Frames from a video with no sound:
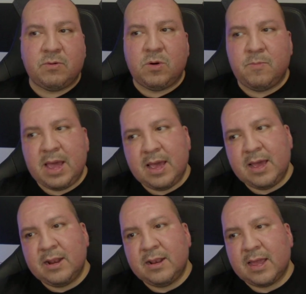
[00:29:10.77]
Well,
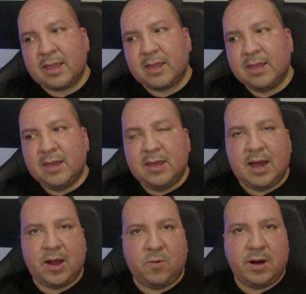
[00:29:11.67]
man, like
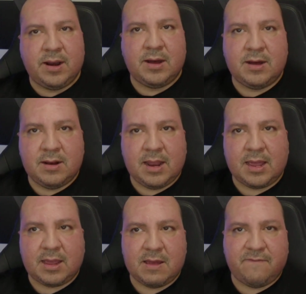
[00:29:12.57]
I don't want to,
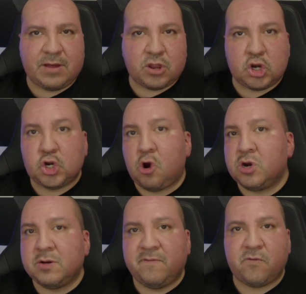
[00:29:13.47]
like, if I start
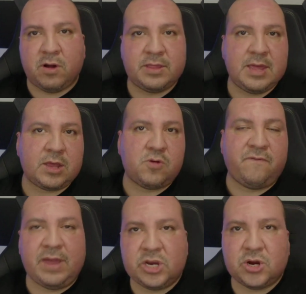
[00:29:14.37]
charging them for all these extra
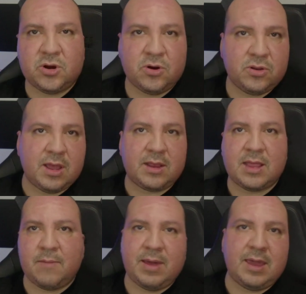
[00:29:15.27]
features, like
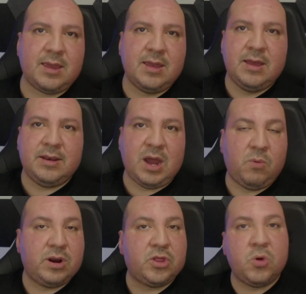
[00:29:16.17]
they may not
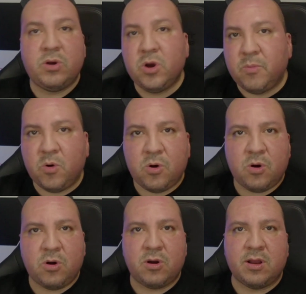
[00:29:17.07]
want to do it no
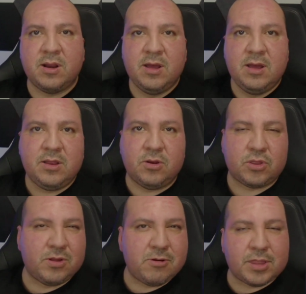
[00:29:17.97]
more. And
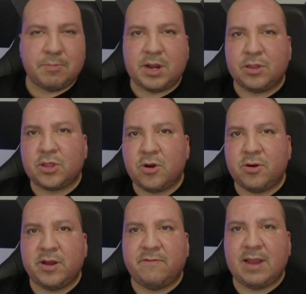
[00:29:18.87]
so there was some
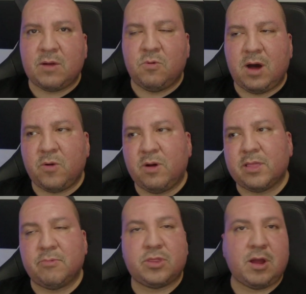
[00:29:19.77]
concern of like, well, I don't want
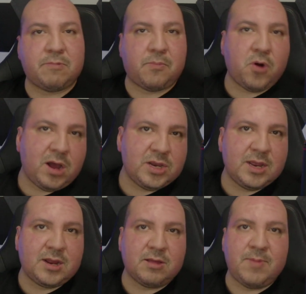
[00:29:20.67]
them to stop the
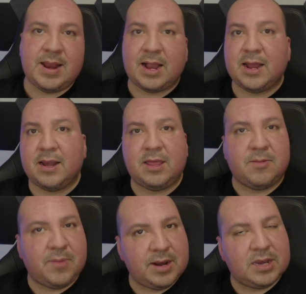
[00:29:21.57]
project because, man, I kind of need the
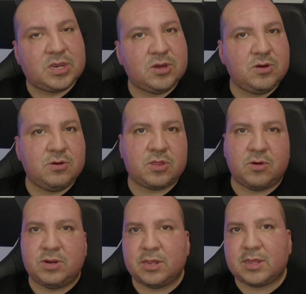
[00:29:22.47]
money too.
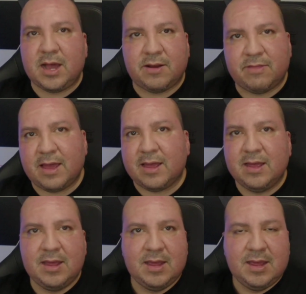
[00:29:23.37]
So just kind of that,
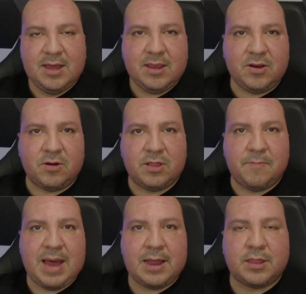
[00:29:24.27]
in the
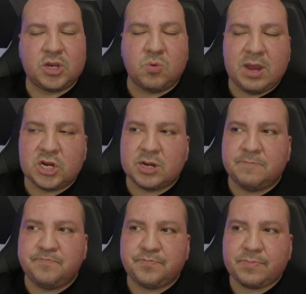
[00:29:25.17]
bad
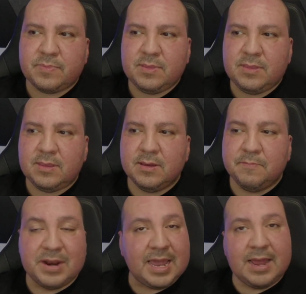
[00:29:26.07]
situation.
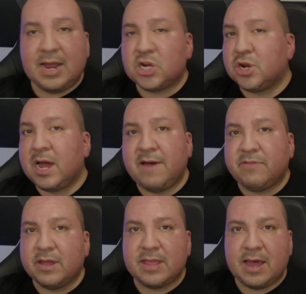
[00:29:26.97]
But again, I should not have
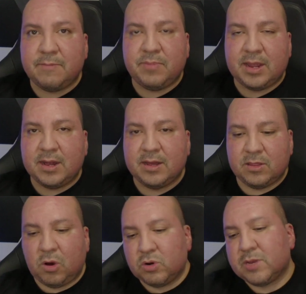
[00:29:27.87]
done that because
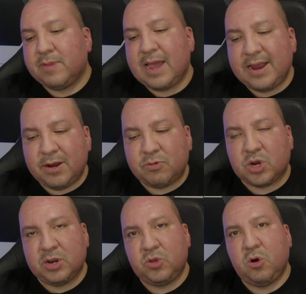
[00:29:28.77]
ultimately I ended up
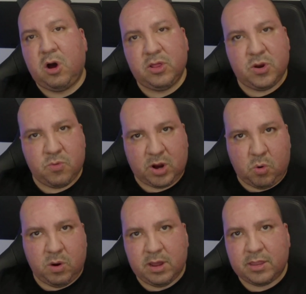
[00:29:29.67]
trying to do all their
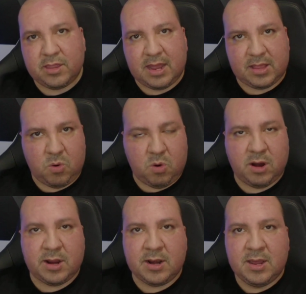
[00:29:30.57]
requests that they
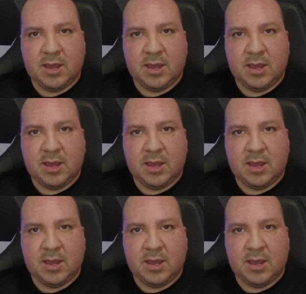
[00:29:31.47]
wanted.